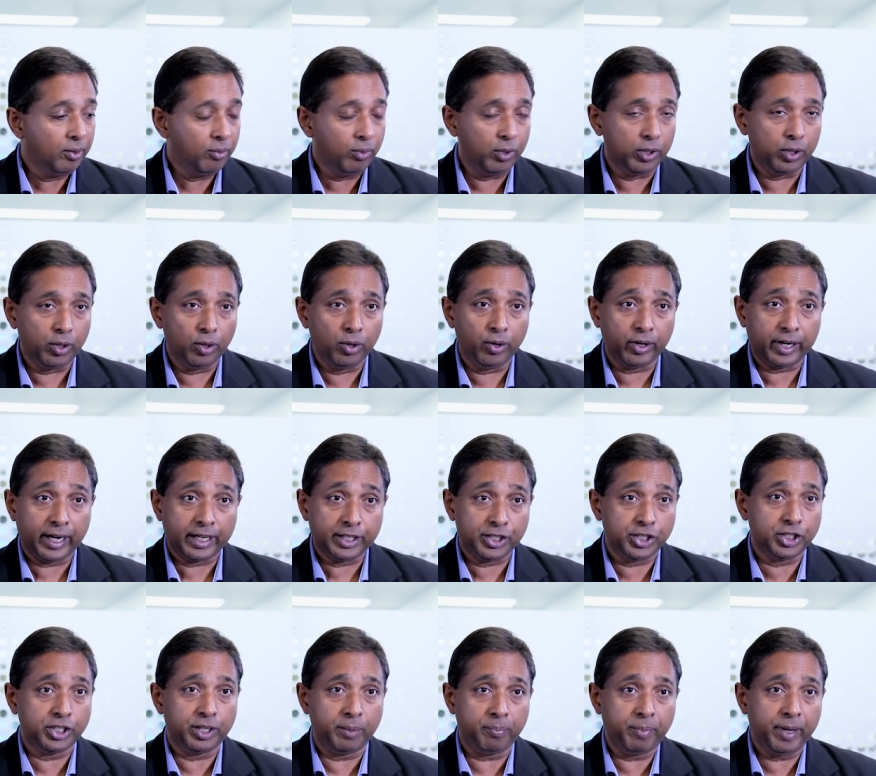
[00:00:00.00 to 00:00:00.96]
We'll go look at
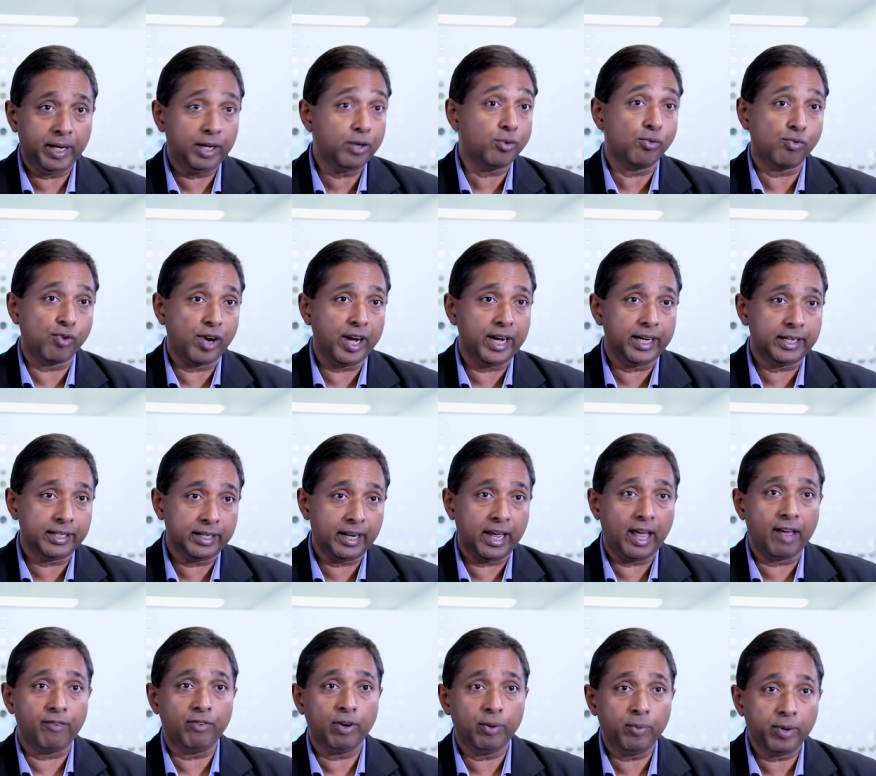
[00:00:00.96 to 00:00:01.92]
shipping rate
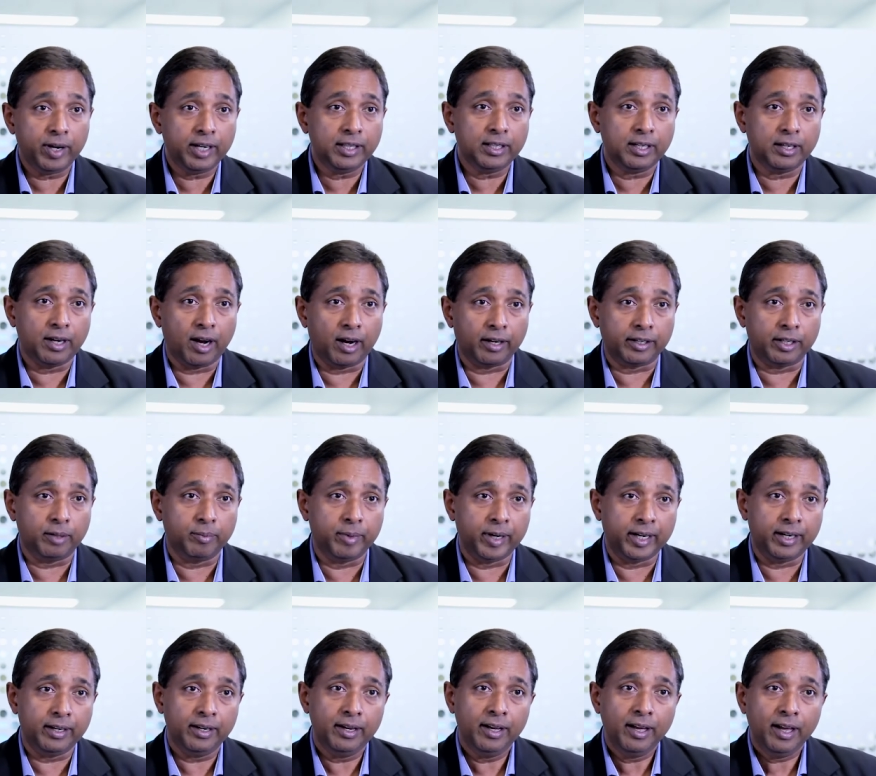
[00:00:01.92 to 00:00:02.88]
everywhere in the
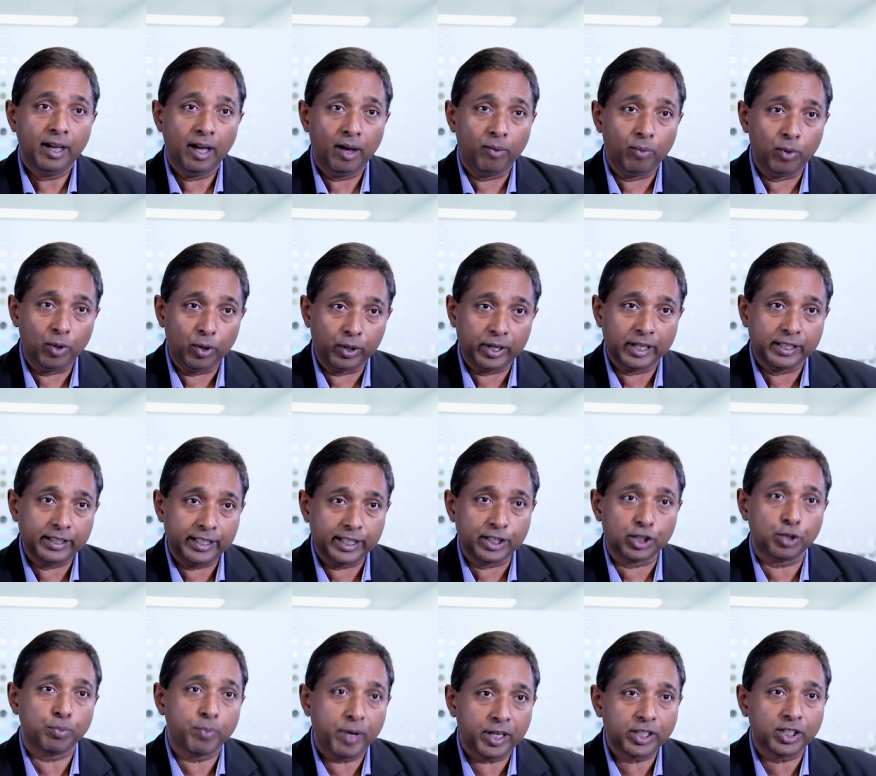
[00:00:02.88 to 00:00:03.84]
document. We'll look at the
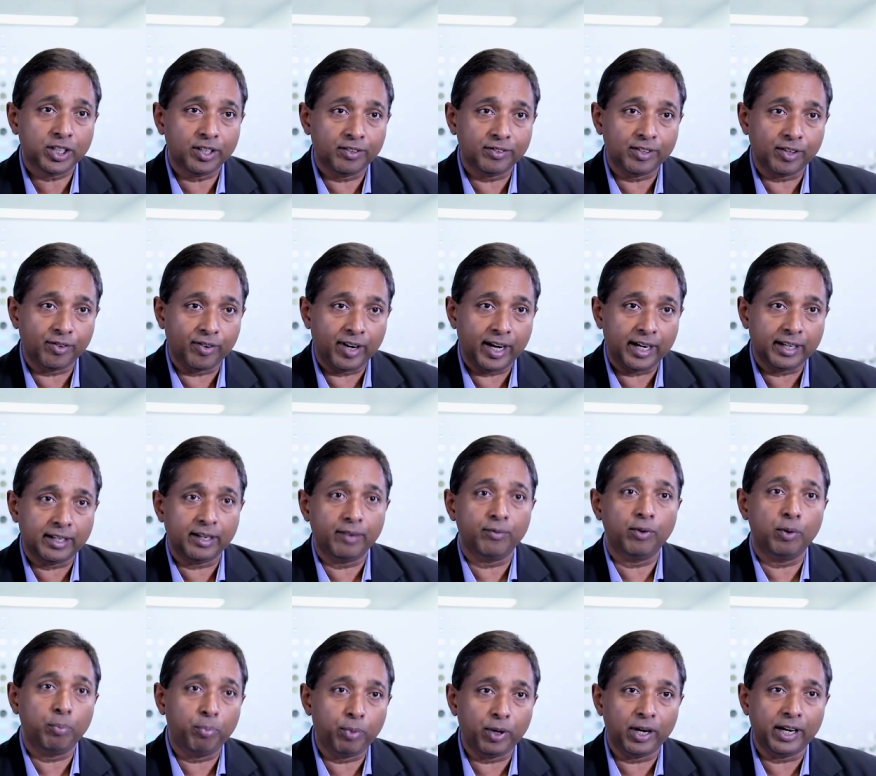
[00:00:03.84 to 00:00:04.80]
expression of the rate and
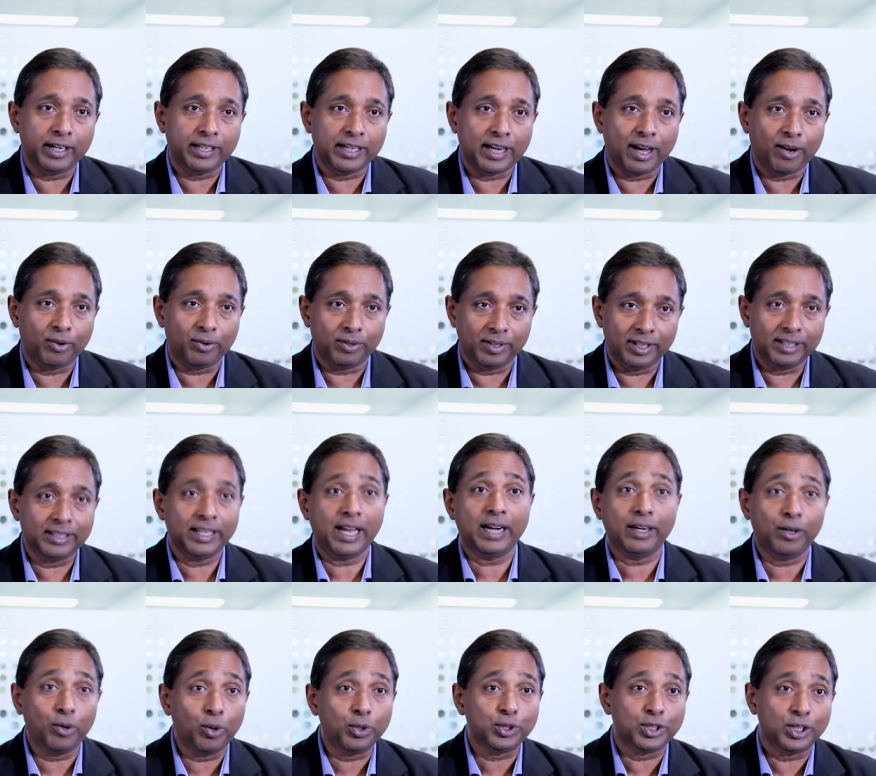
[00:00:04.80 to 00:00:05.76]
we'll pull it out, and
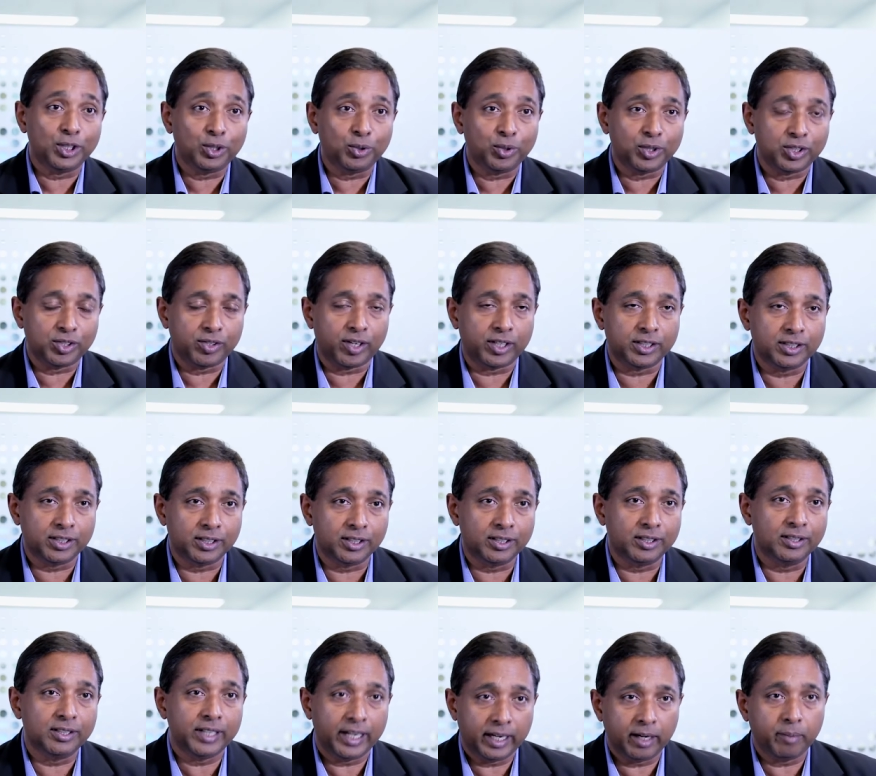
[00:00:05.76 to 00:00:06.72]
that goes into a
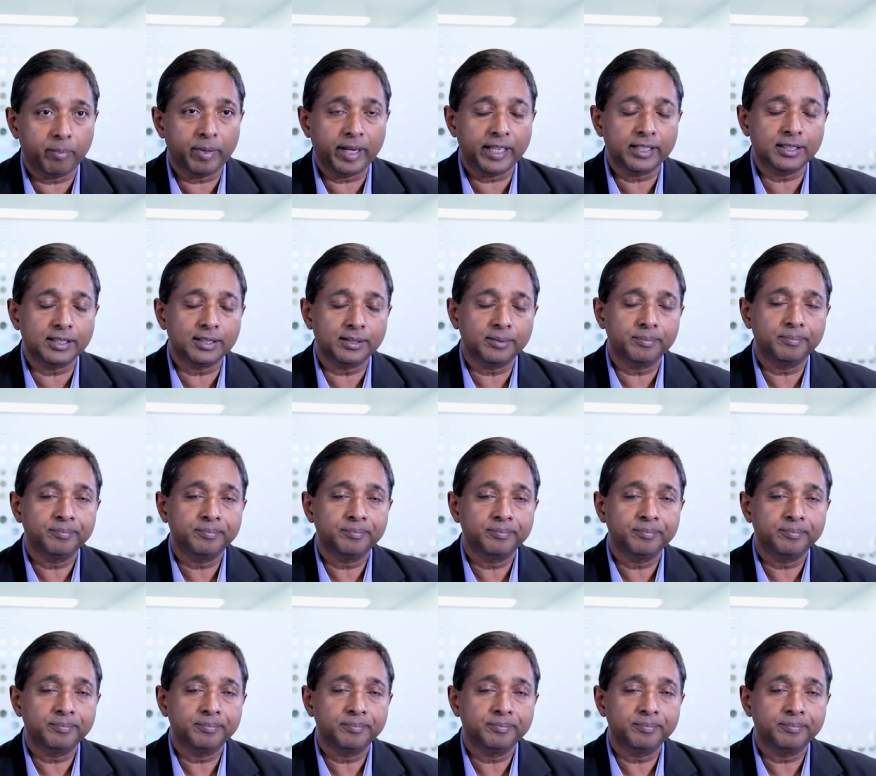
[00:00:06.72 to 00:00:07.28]
structured database.